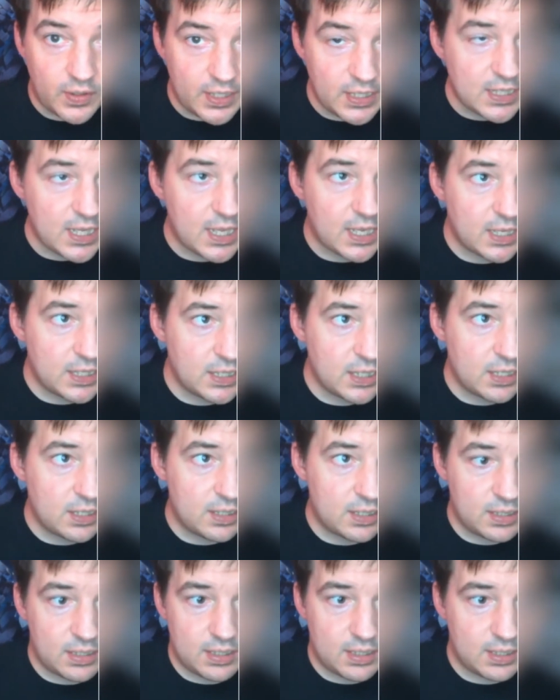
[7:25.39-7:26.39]
This thing is
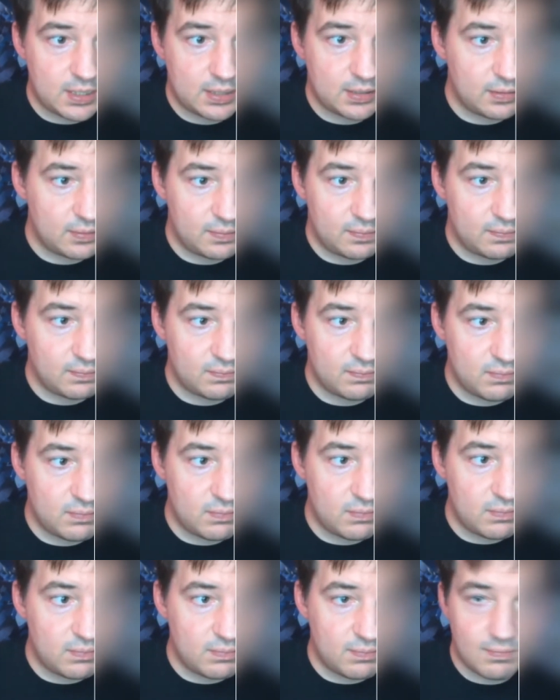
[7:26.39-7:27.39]
a
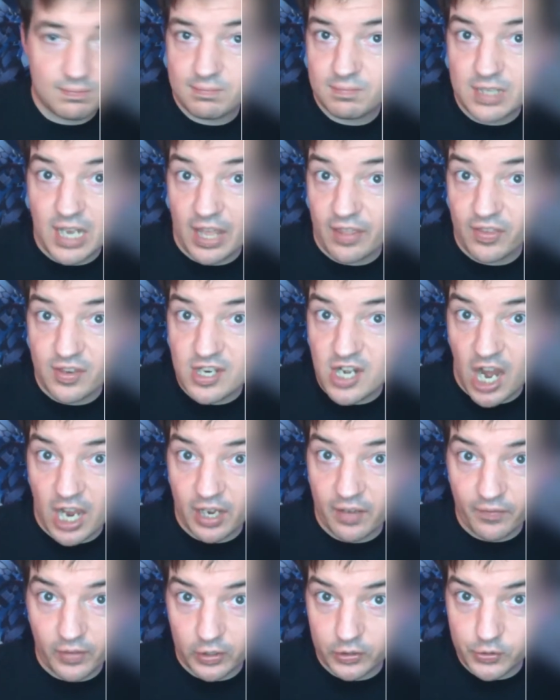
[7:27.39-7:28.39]
death
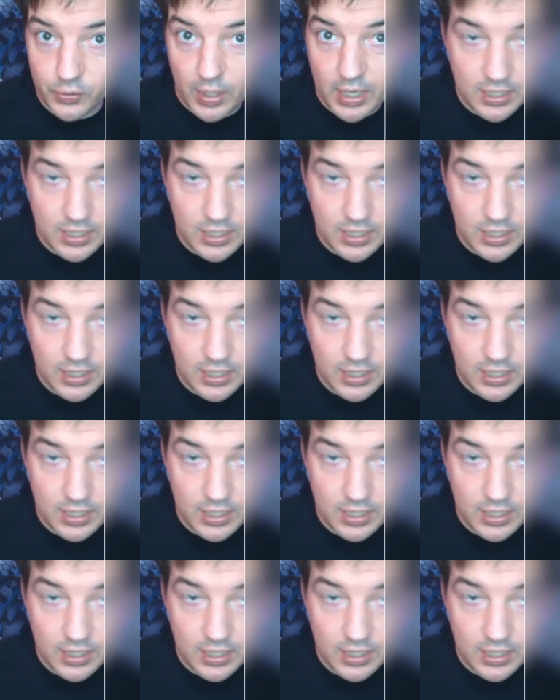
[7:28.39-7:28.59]
jack of all trades,